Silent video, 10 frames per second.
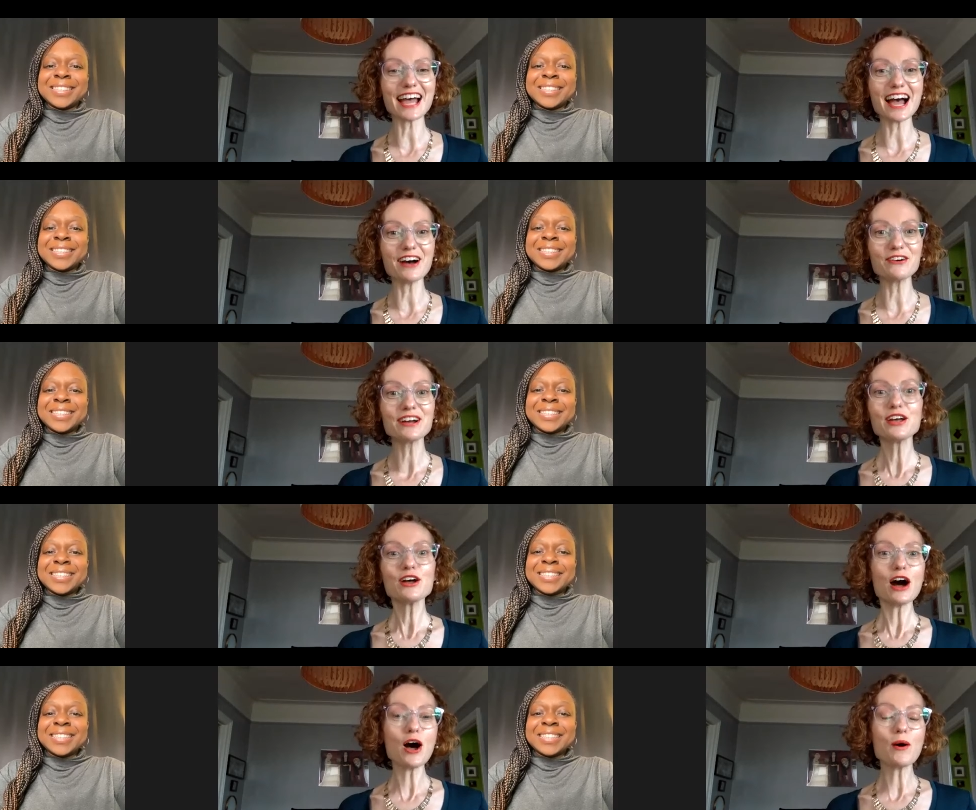Speaker 1: how
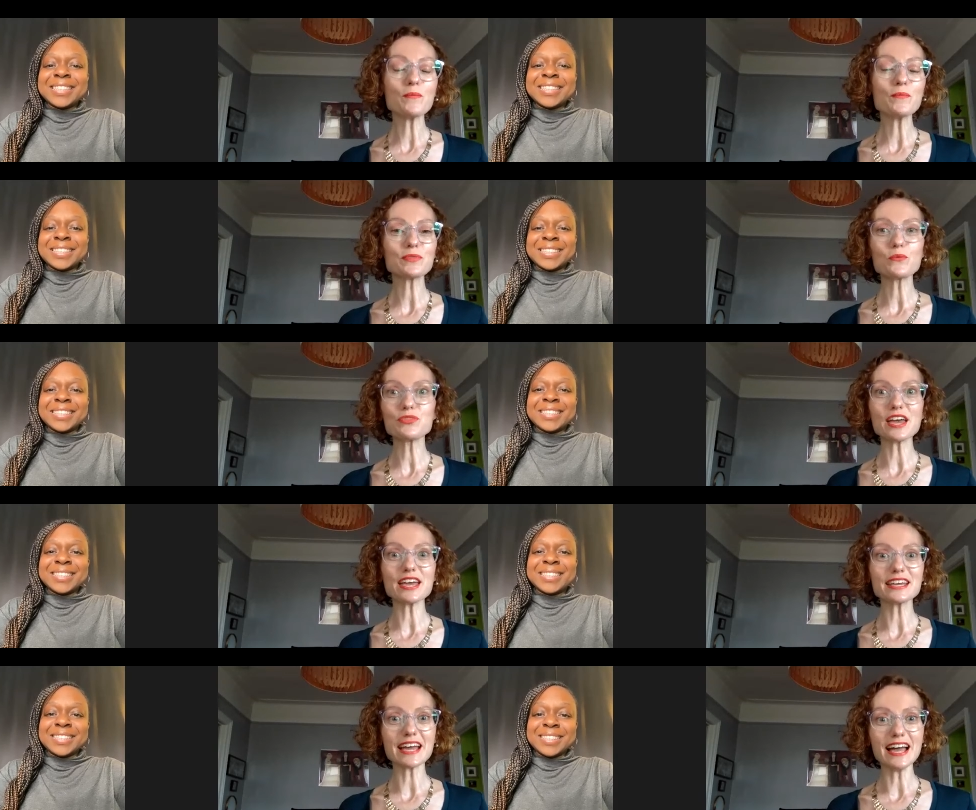um,
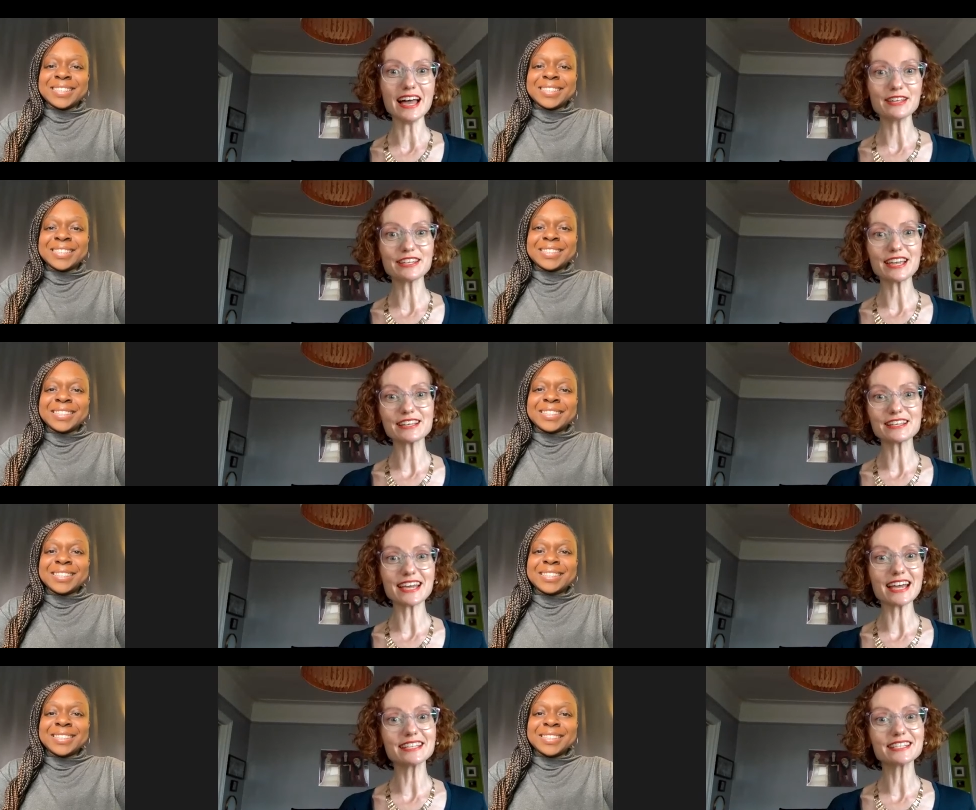they can
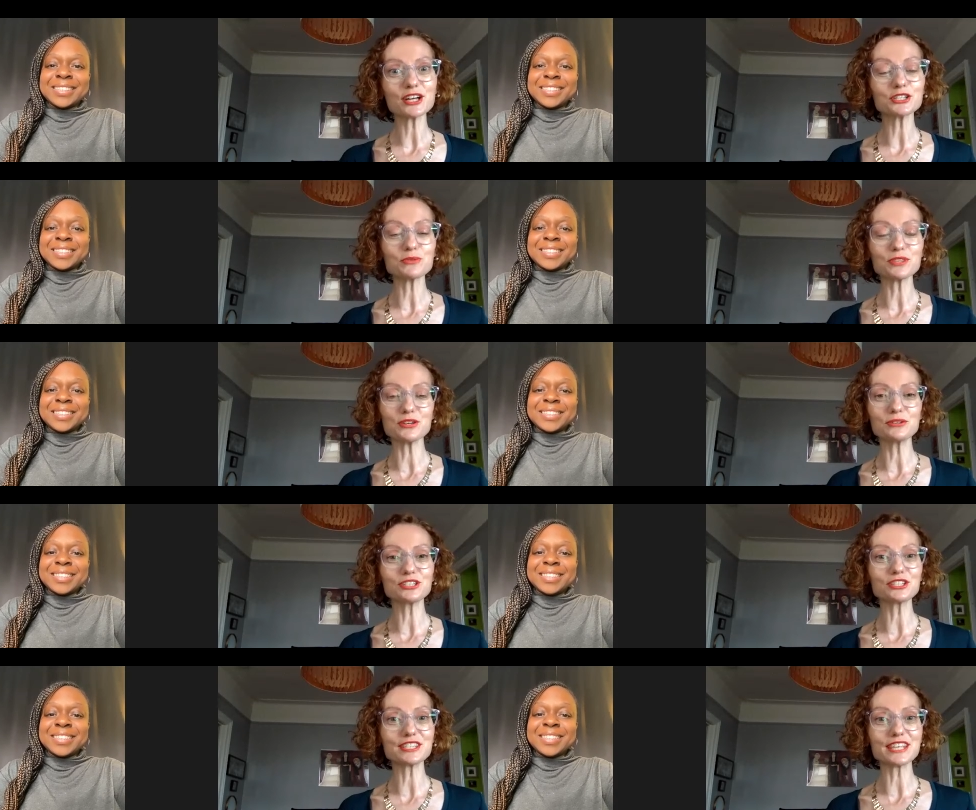get in touch with you
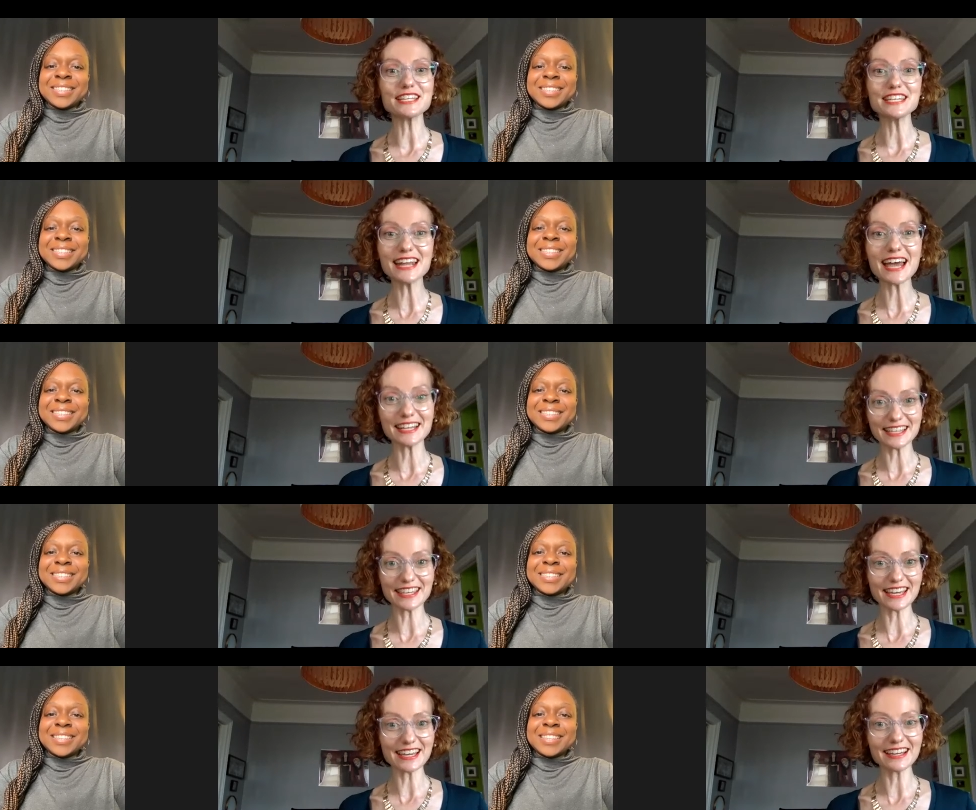should they need
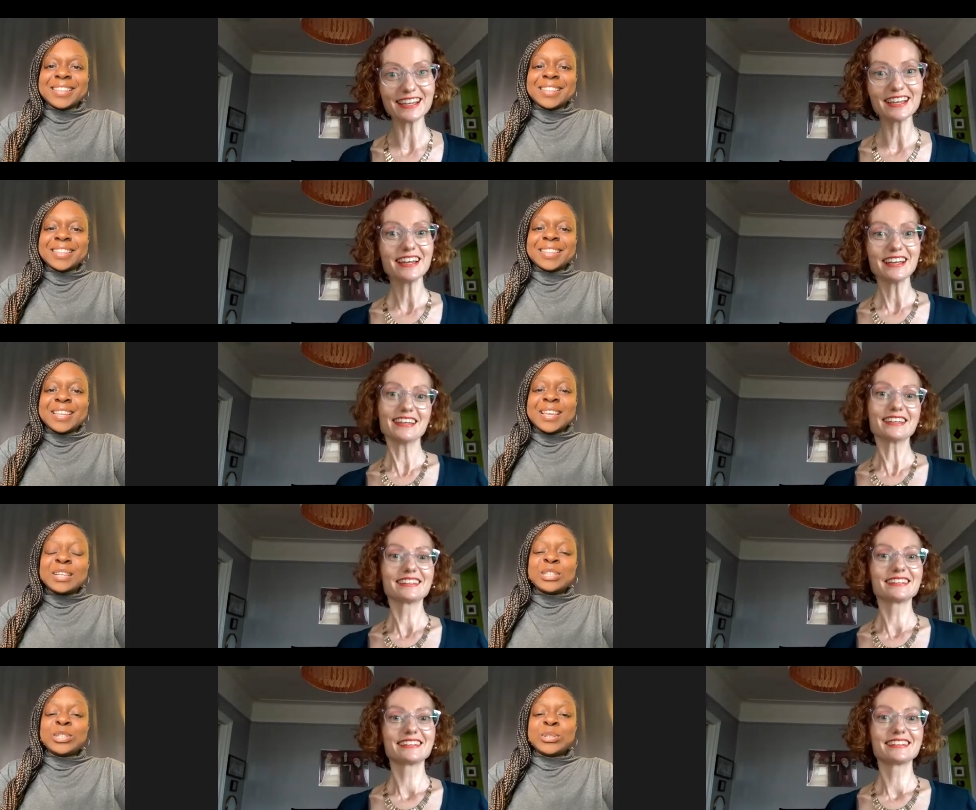anything.
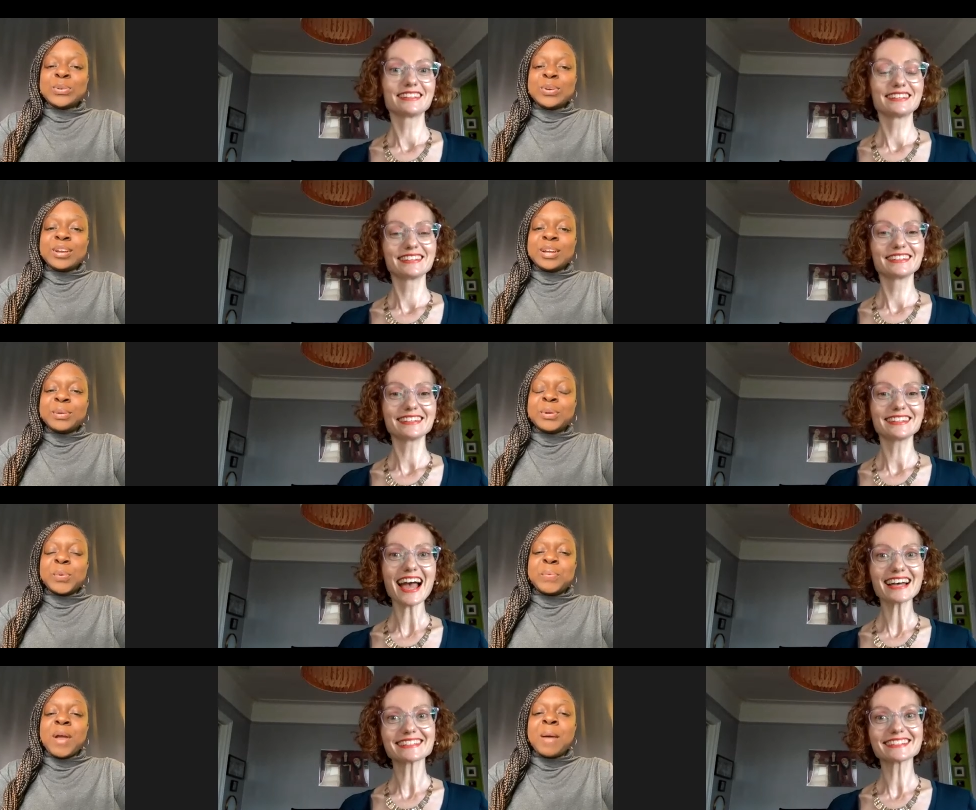
Speaker 2: Sure, no
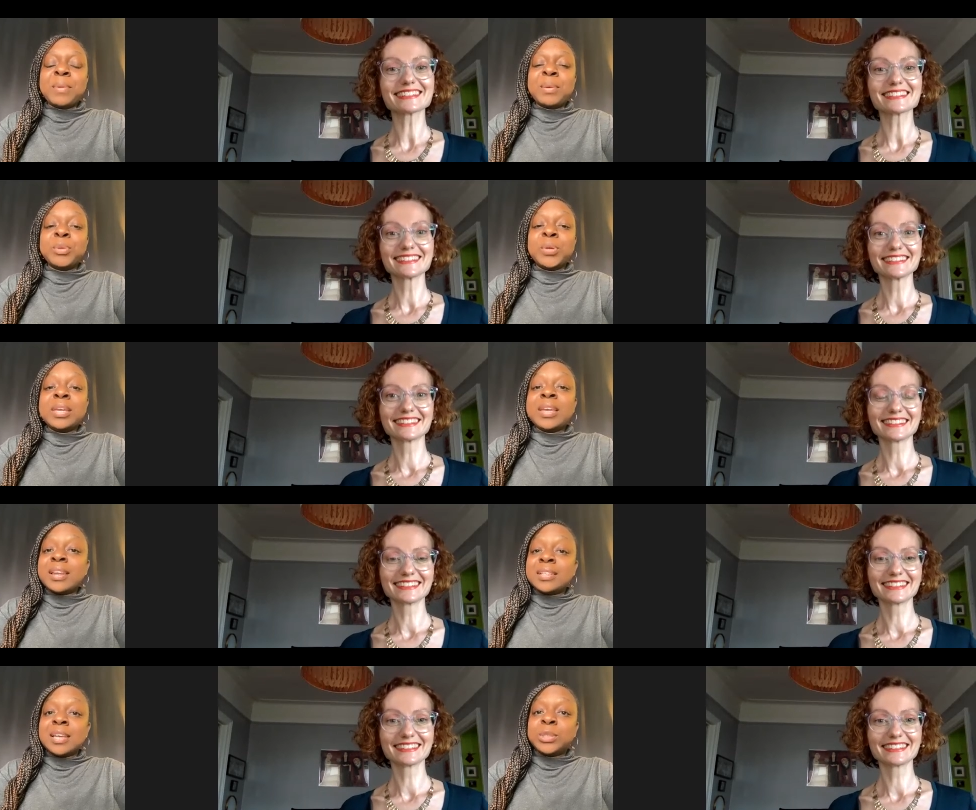problem. You can get
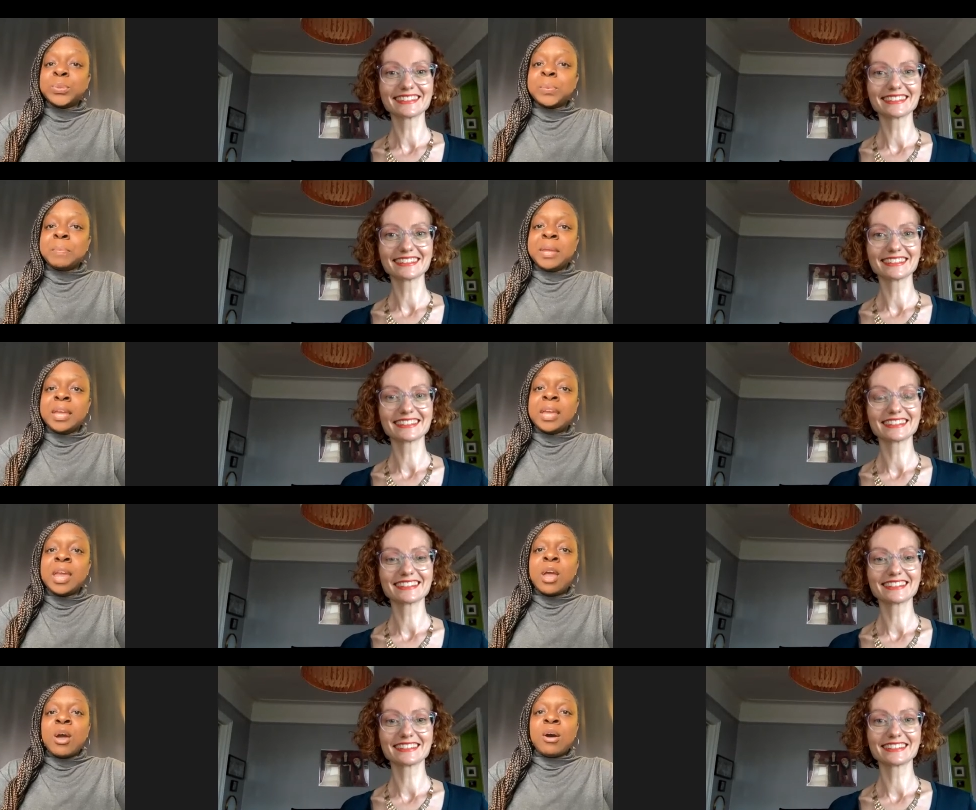in touch with me
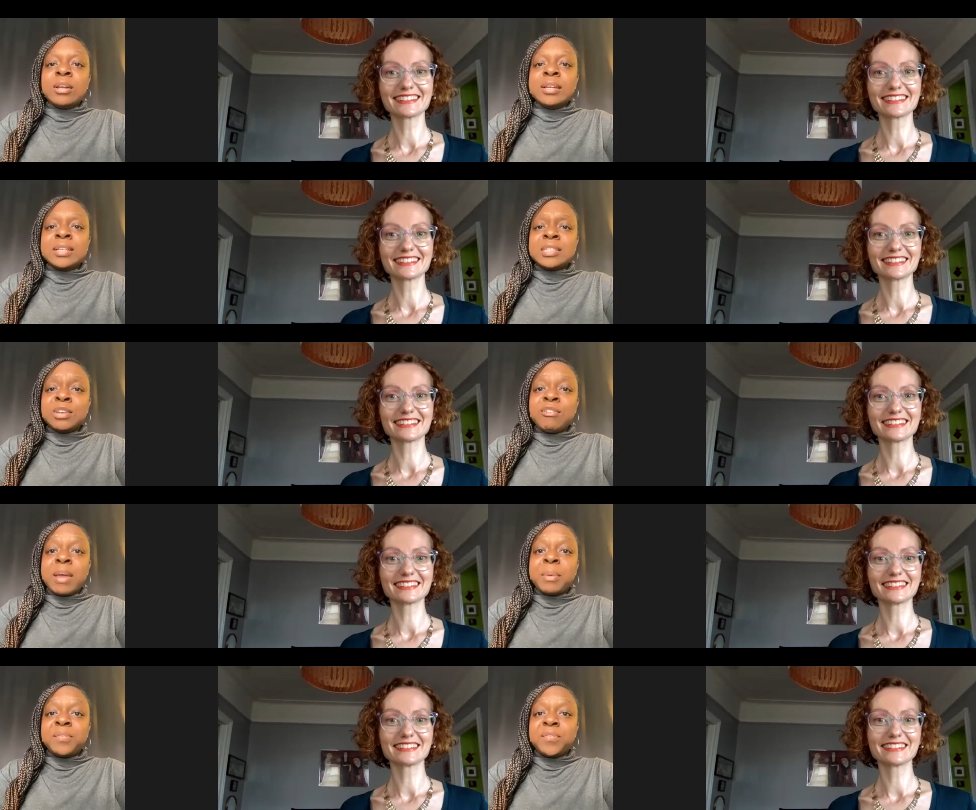on
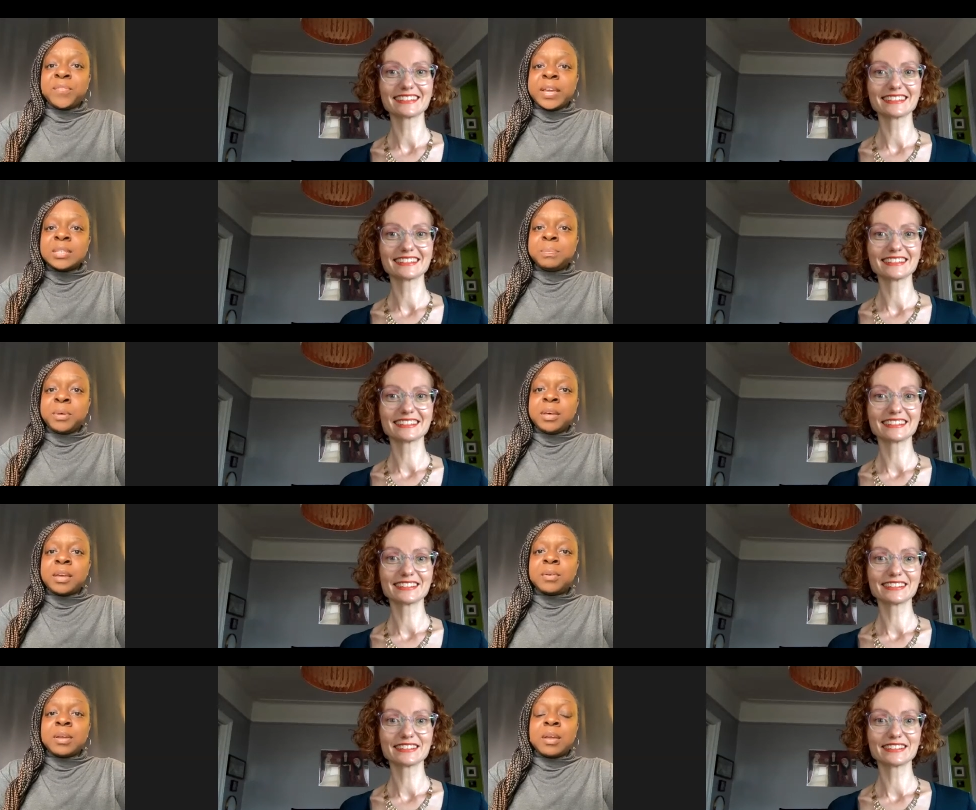Instagram and Facebook
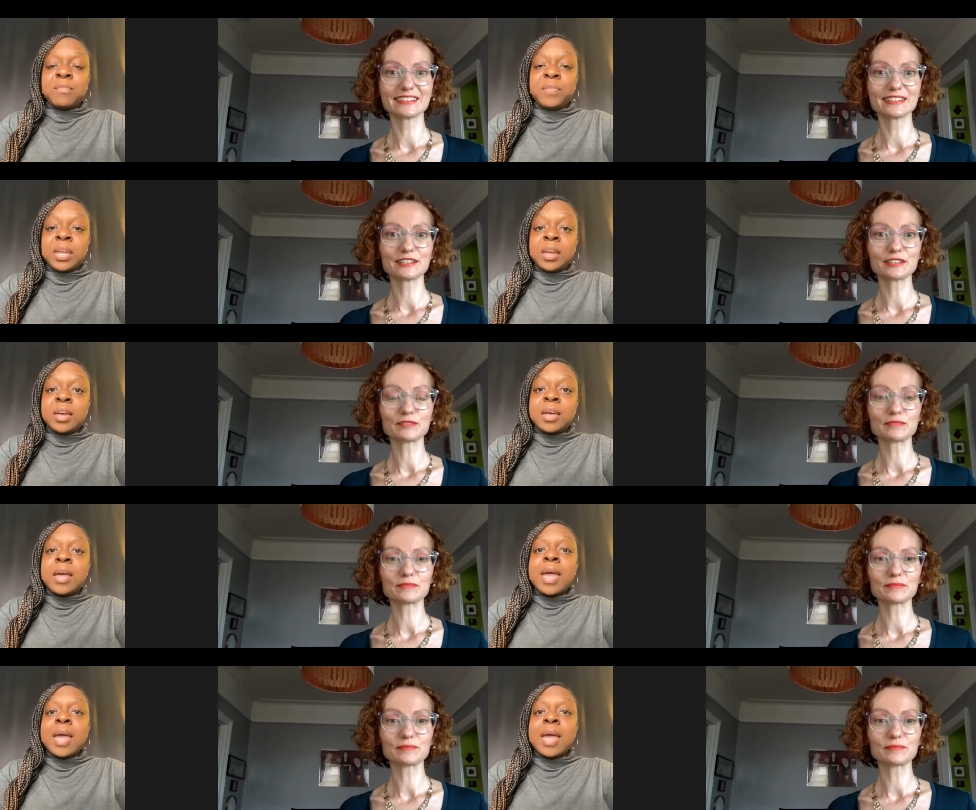via